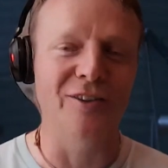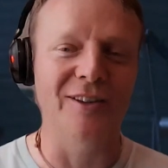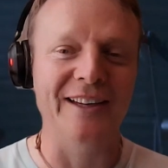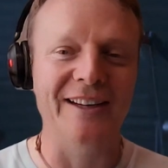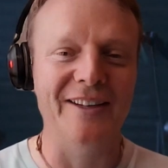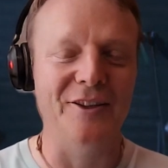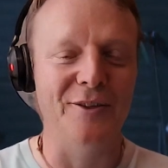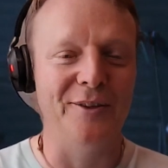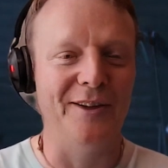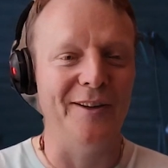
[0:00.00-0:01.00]
only are
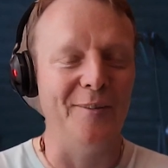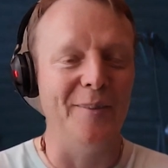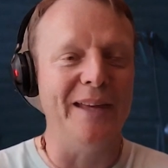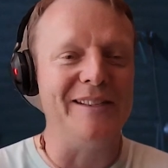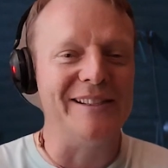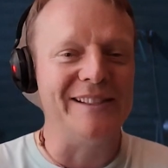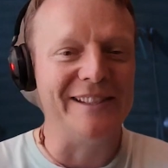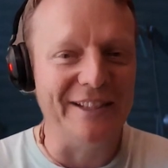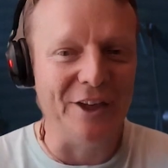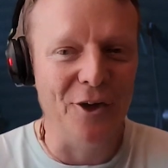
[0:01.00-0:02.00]
you an amazing
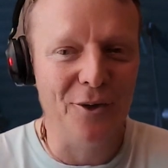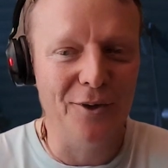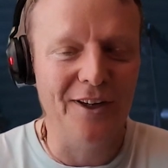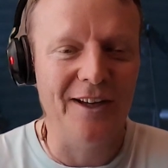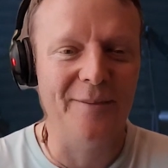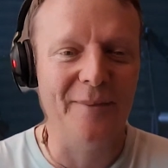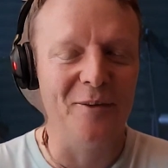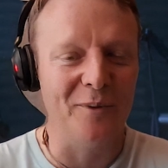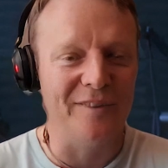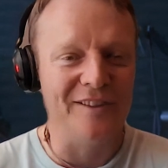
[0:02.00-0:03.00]
CEO
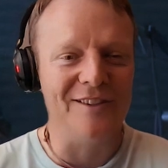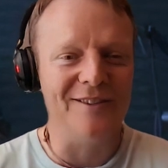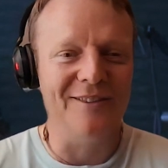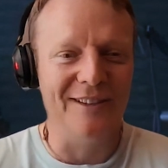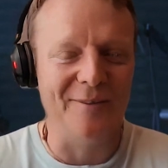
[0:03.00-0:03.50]
at Revizto,